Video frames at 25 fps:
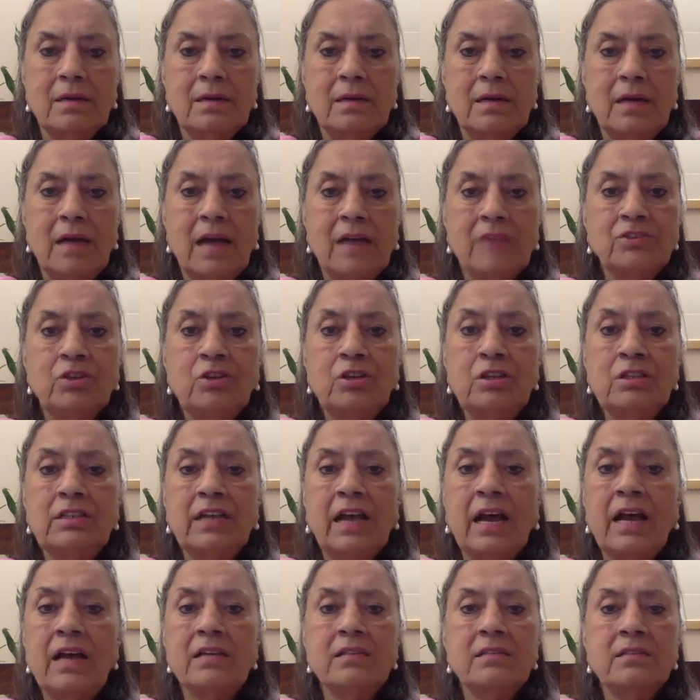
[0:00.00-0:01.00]
actually,
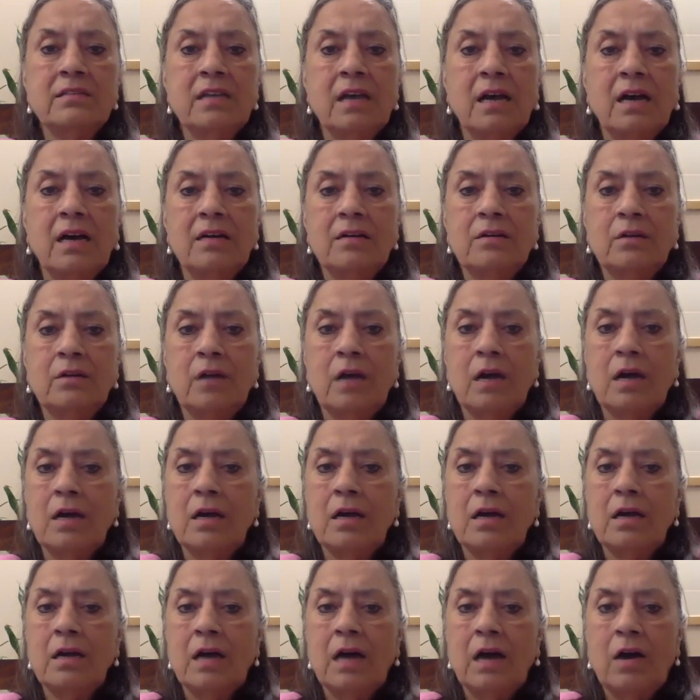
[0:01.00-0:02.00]
there's
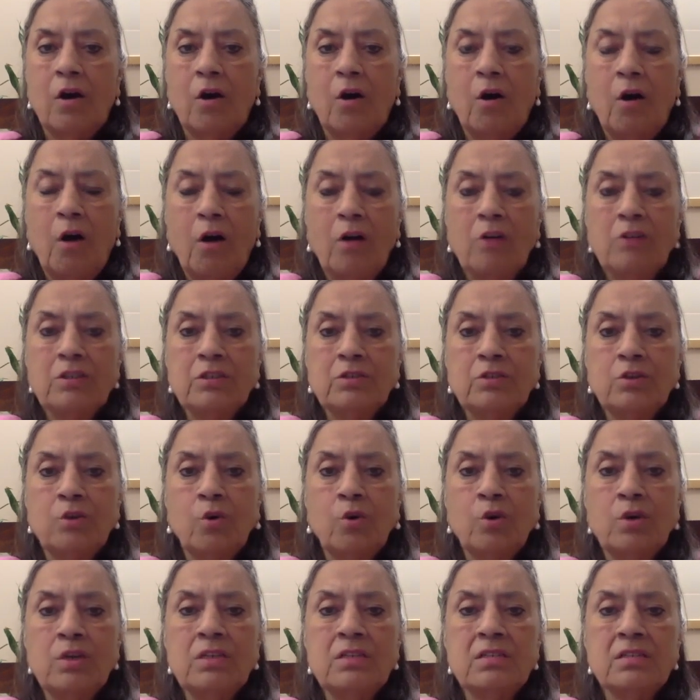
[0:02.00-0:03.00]
all
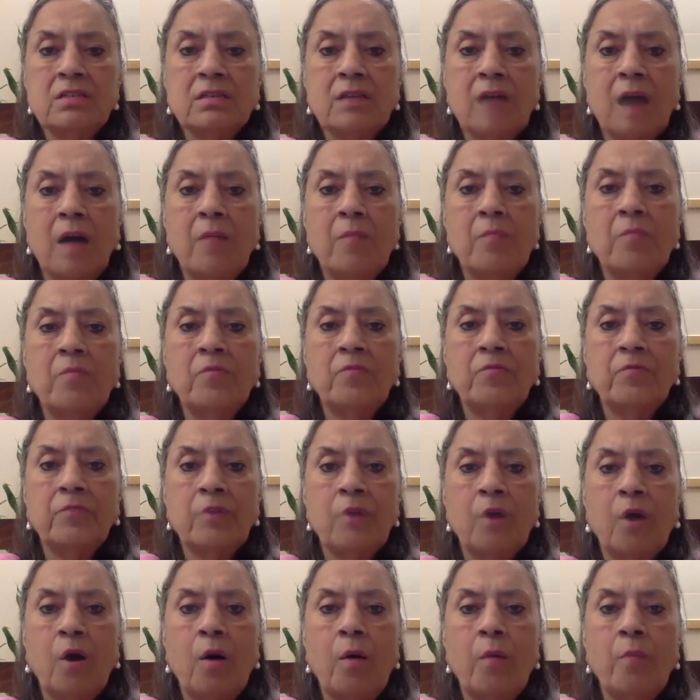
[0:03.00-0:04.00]
stories come
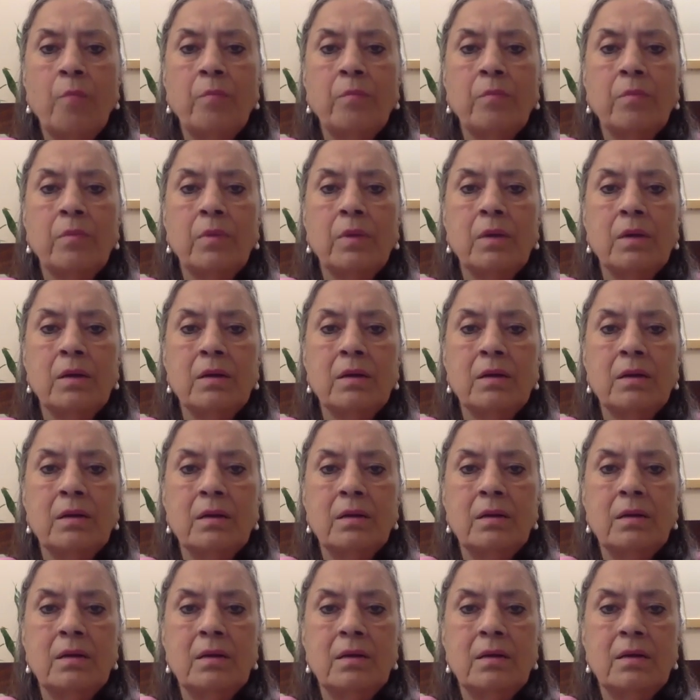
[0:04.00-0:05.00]
from
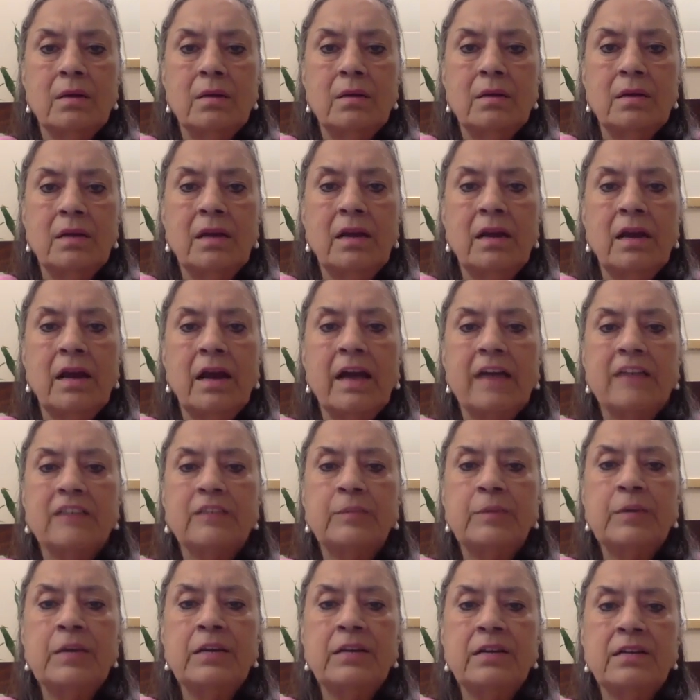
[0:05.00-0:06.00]
inner
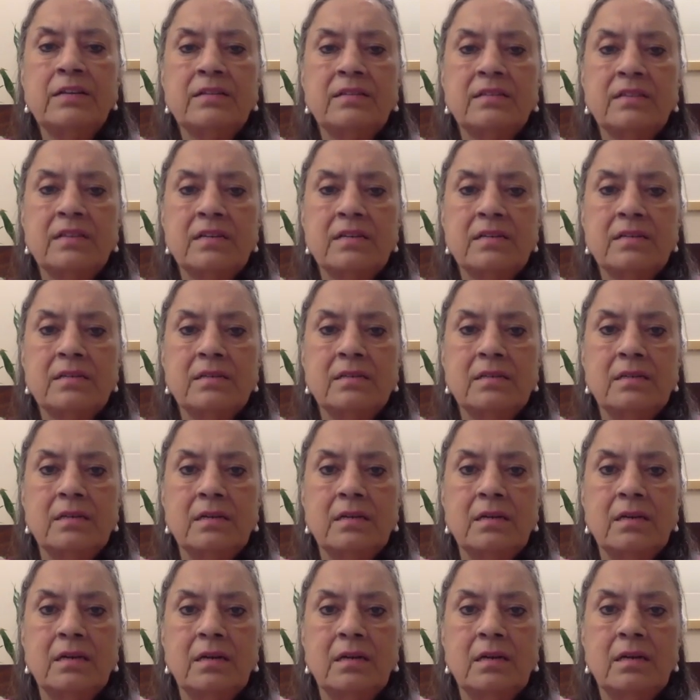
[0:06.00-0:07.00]
experiences.
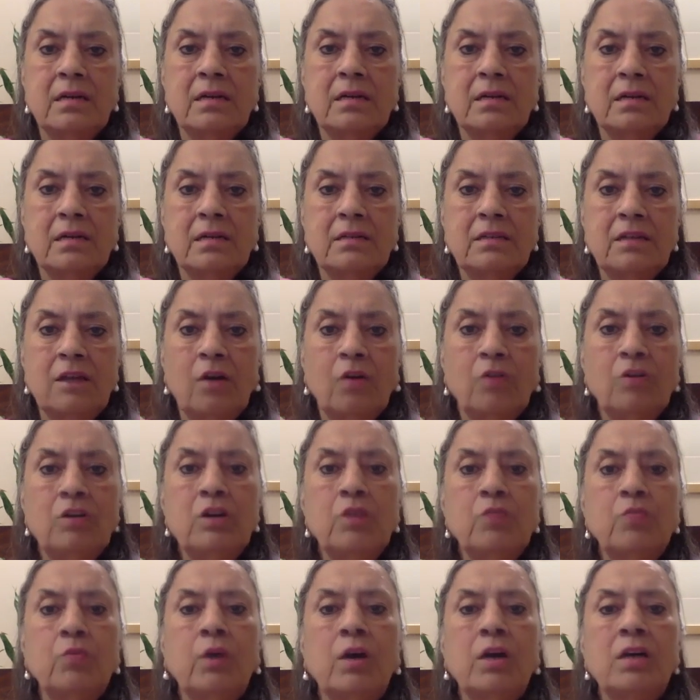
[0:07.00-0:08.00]
They're
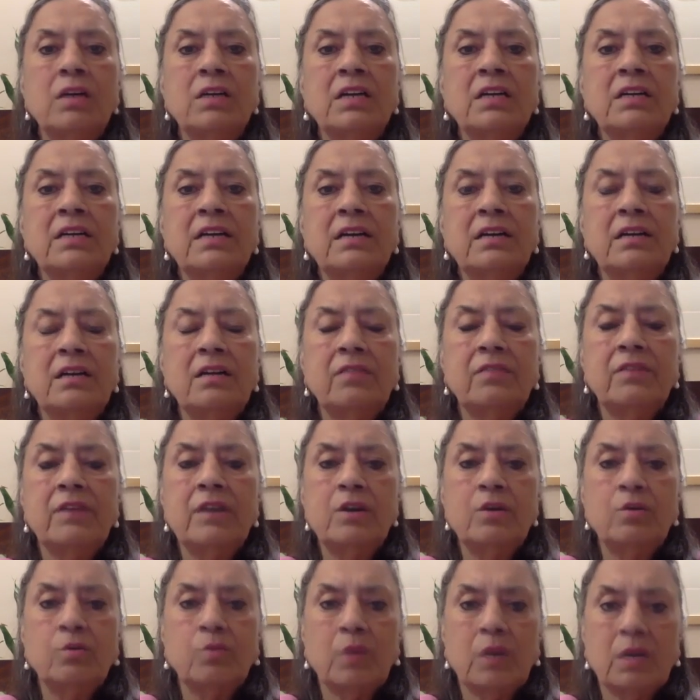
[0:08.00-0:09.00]
only worded in
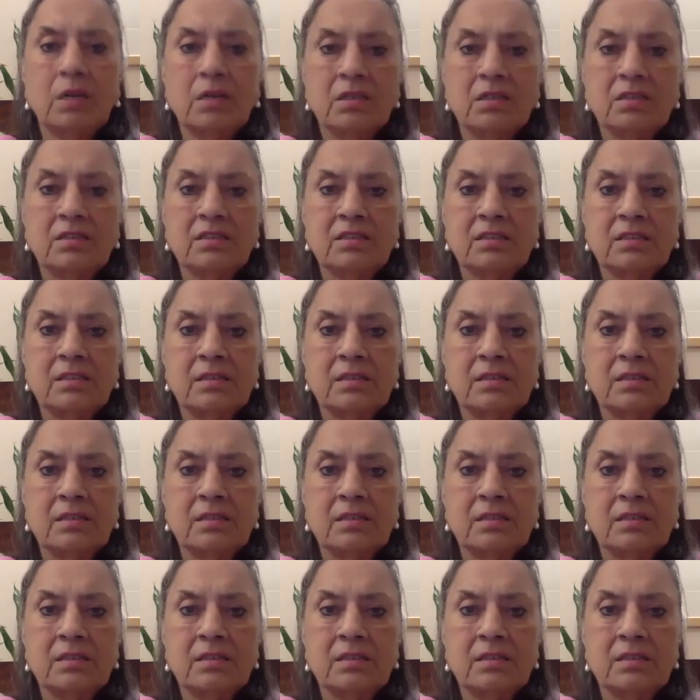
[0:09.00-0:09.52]
different words.